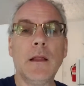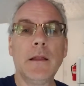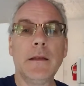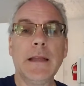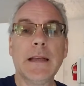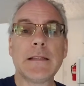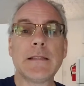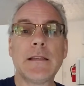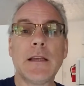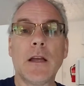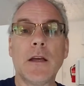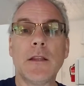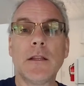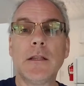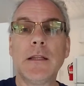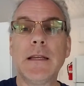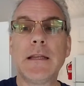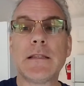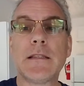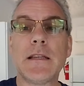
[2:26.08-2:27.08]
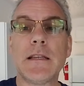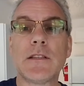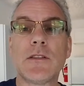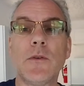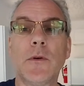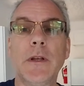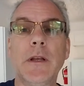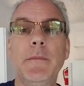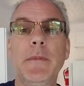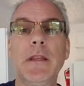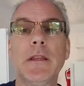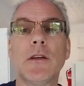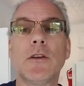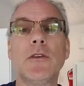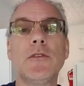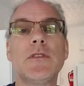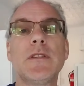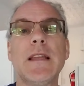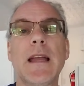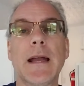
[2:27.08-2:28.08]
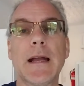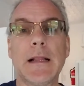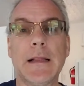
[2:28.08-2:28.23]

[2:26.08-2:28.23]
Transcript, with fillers: Next thing on the list is going to be the gooseneck